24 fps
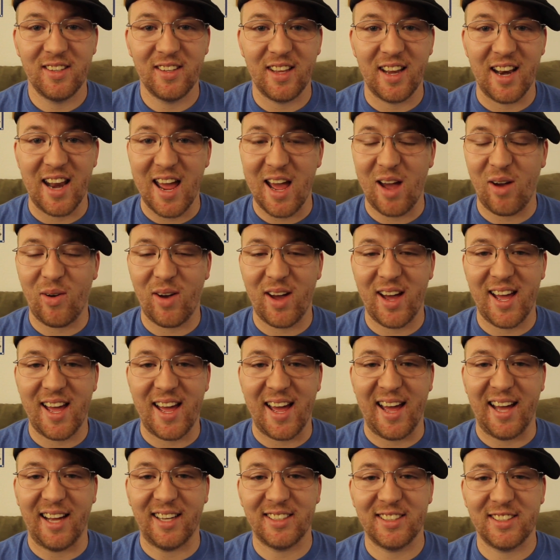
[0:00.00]
and how I
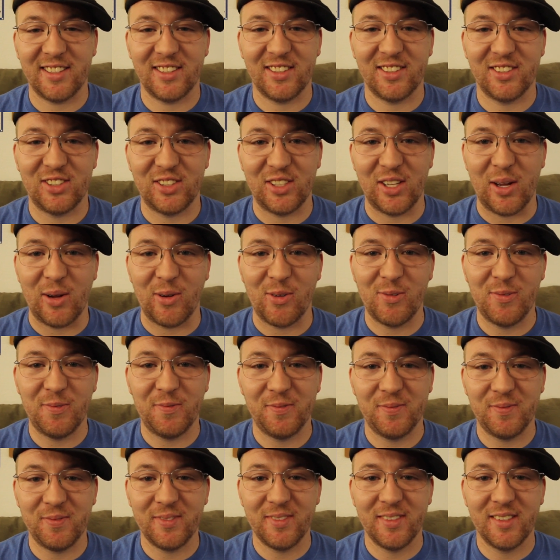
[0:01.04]
act. So,
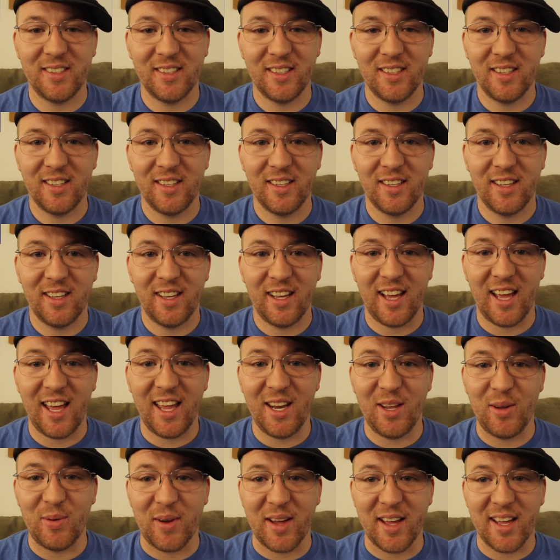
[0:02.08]

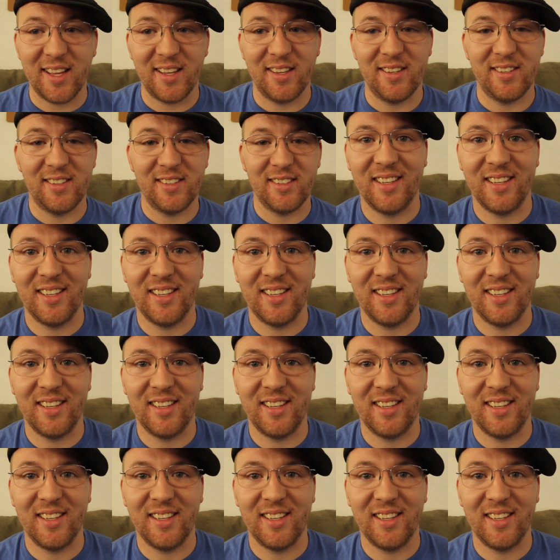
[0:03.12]
anyway,